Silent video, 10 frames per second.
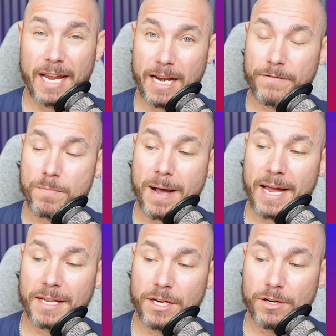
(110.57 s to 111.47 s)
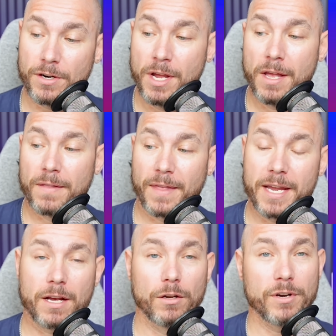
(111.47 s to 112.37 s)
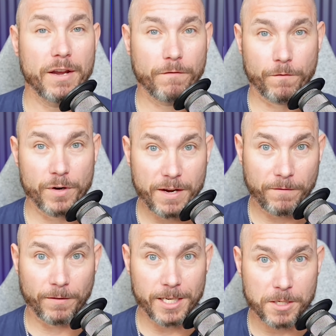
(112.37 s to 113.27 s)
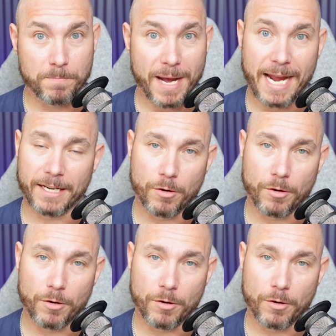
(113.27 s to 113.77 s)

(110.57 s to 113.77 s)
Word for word: And if you buy it here, they include a free fleece bag.